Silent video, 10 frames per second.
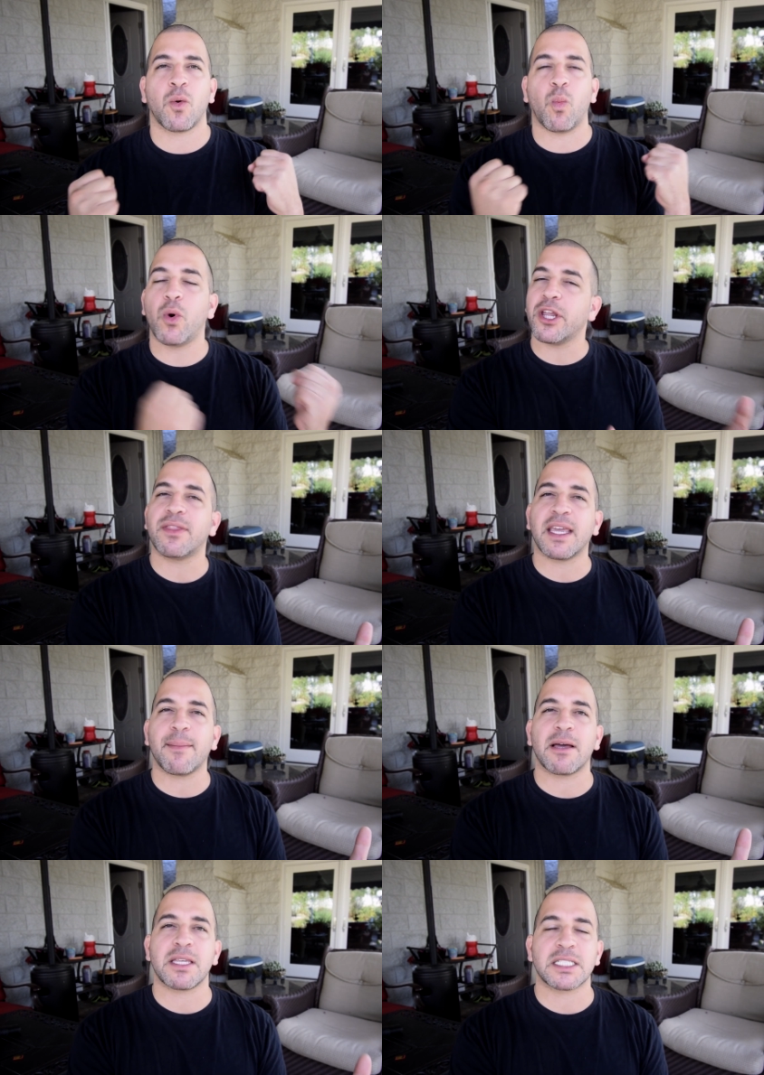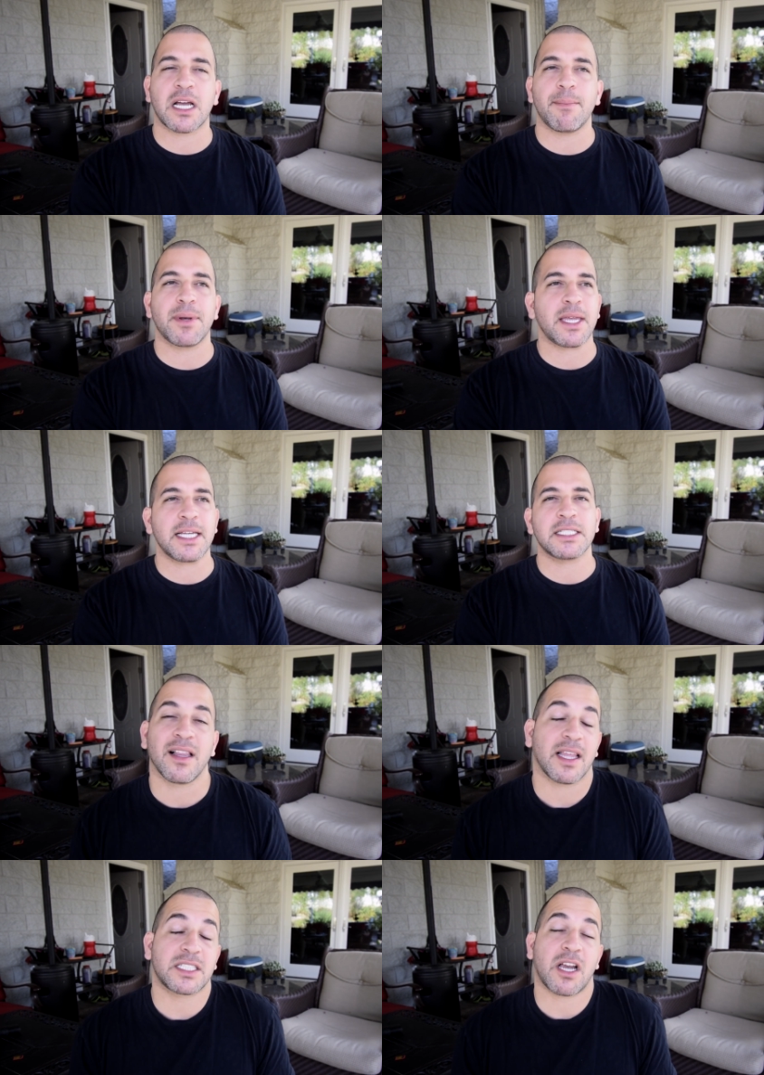What do you think about these companies?
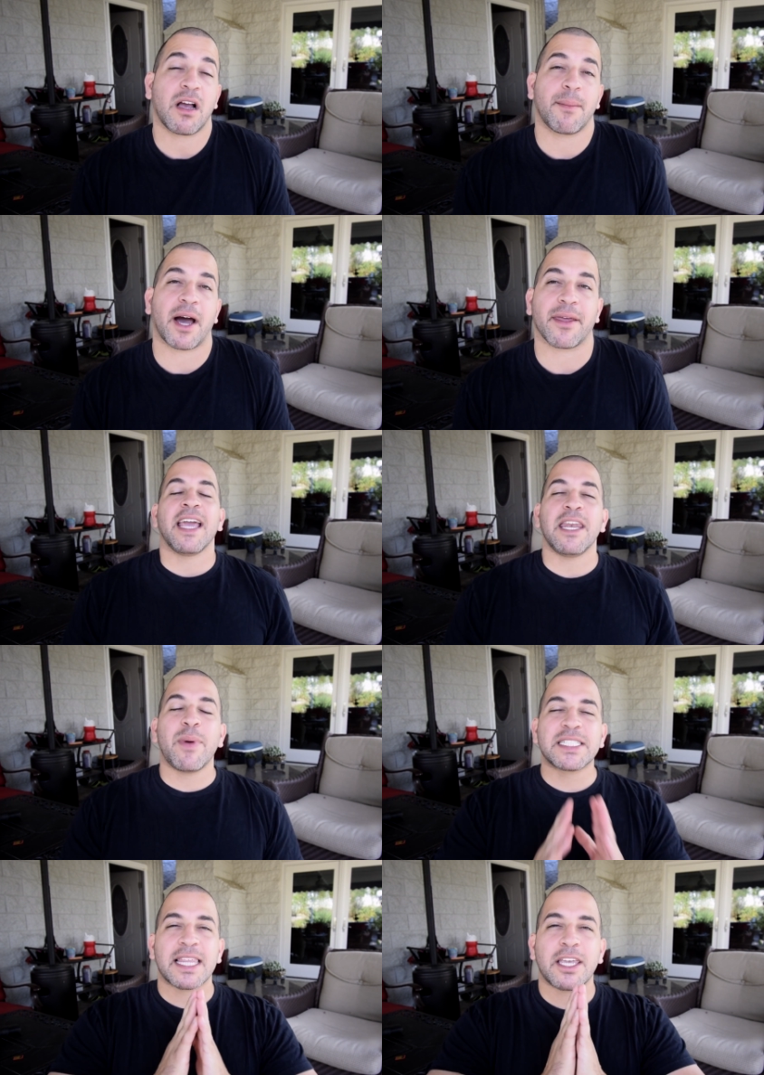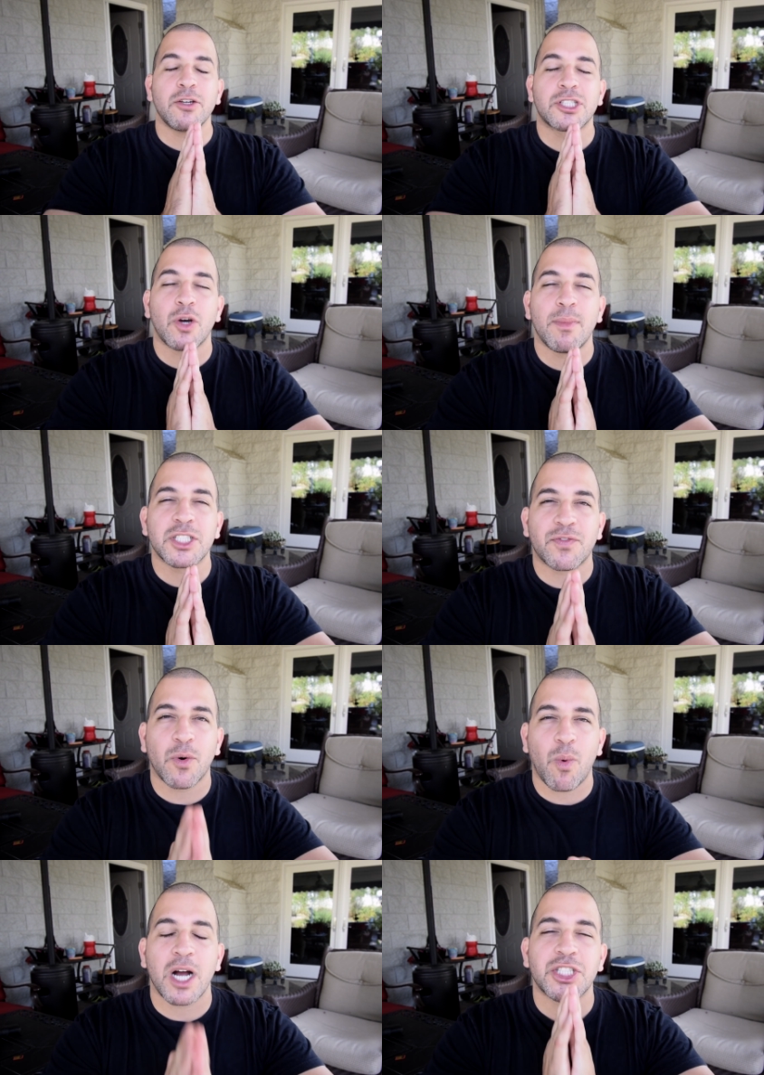Let's talk about it. Anyways, thank you so much
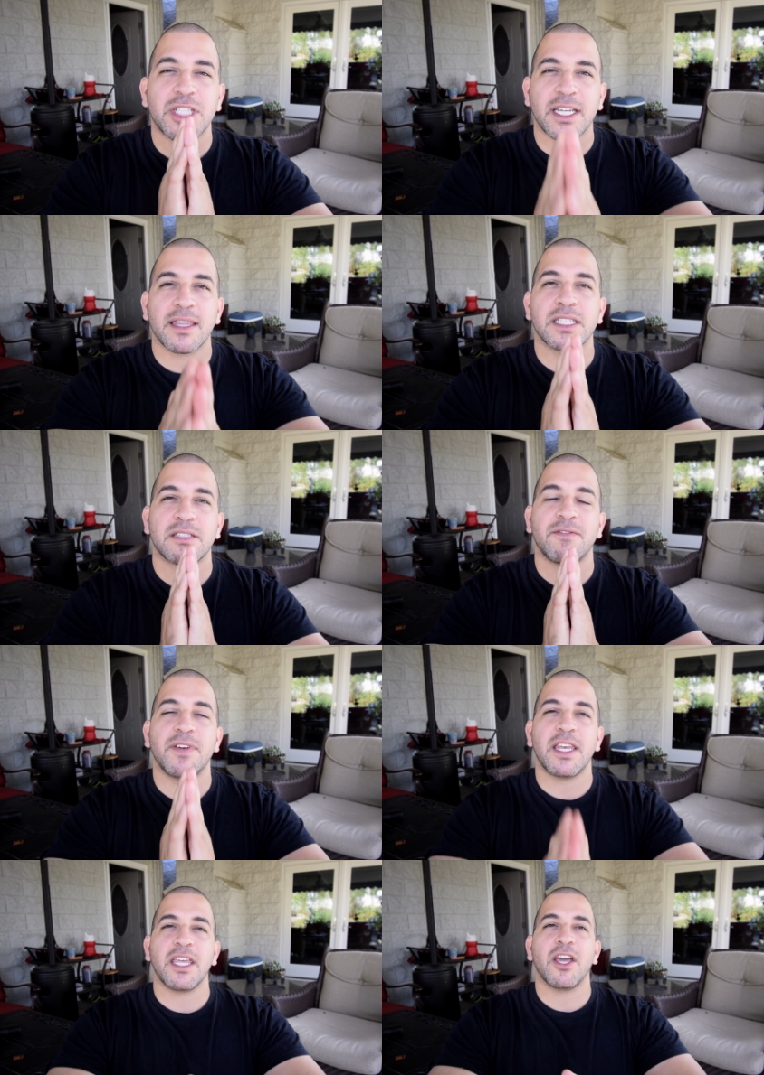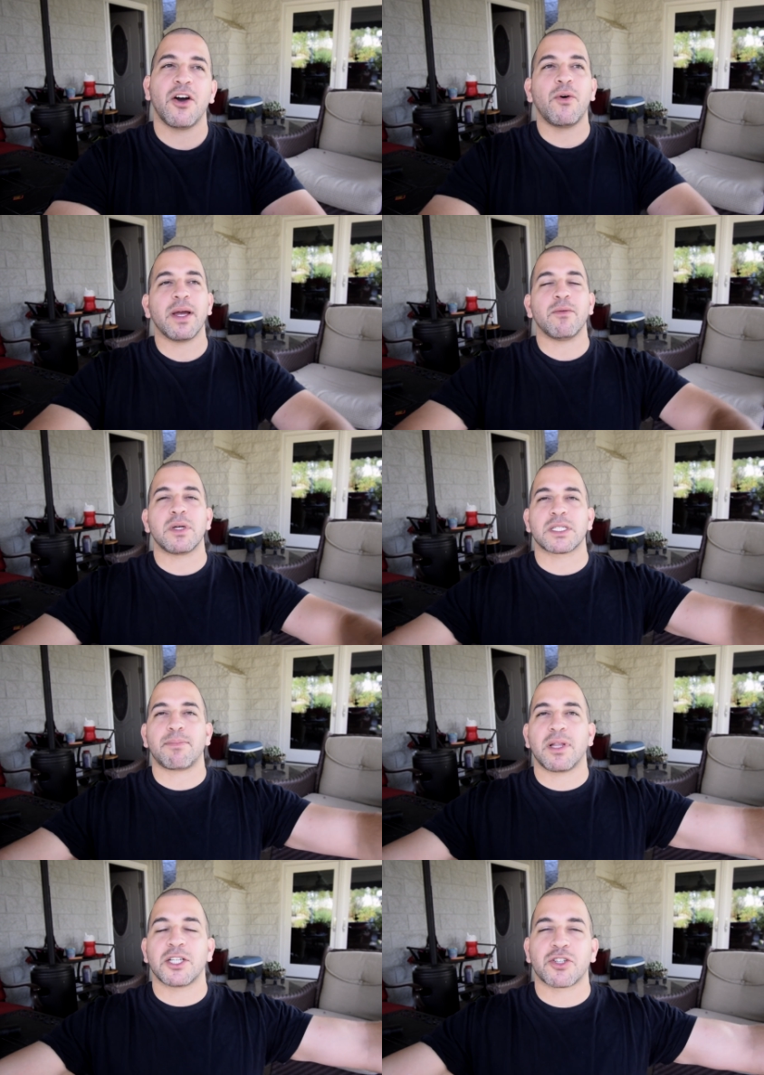for watching this video. It was a
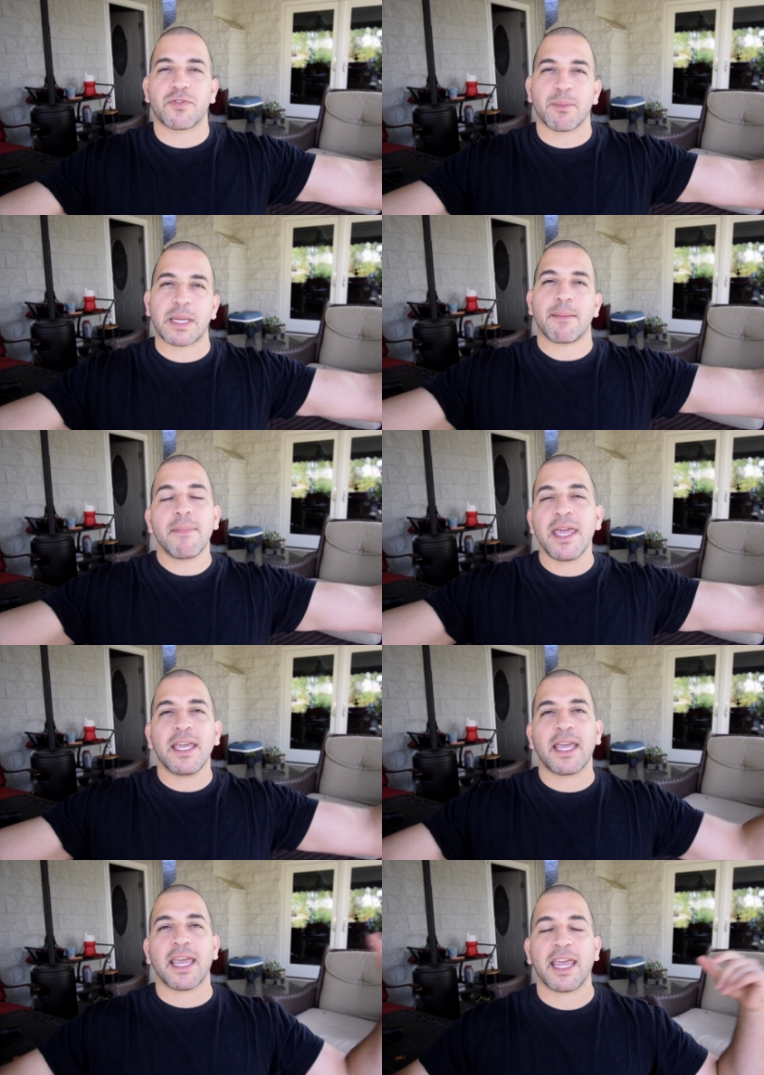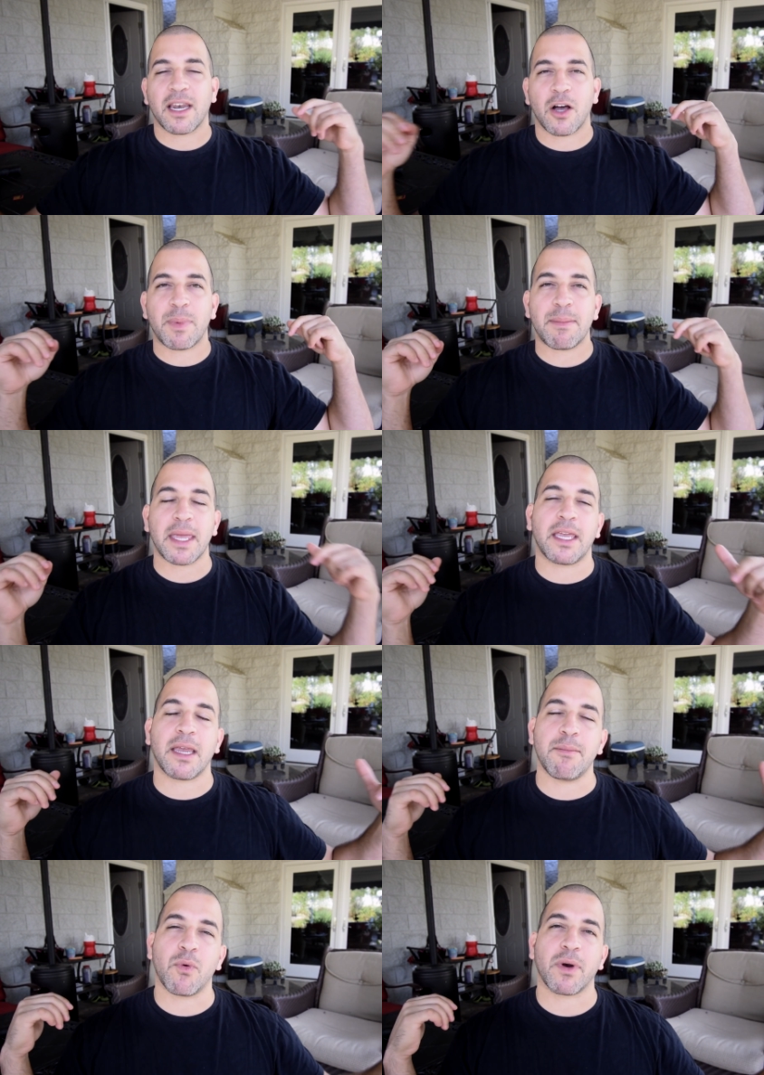pleasure for me to make, and I'll be
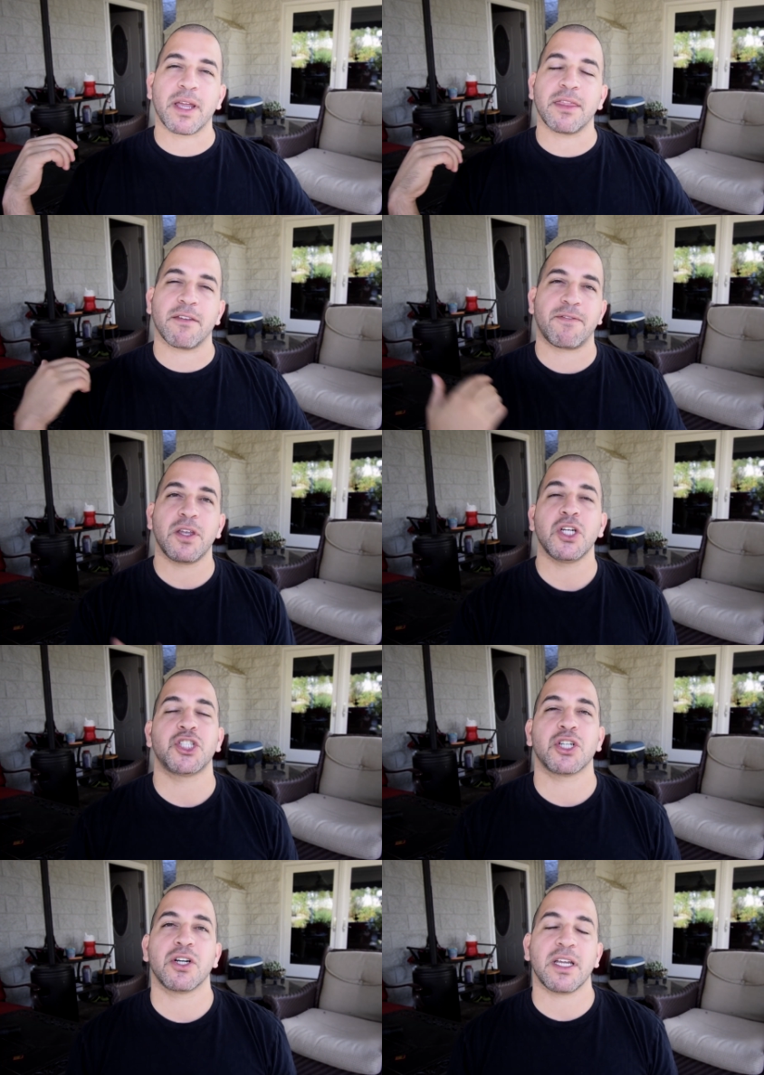making more in the future.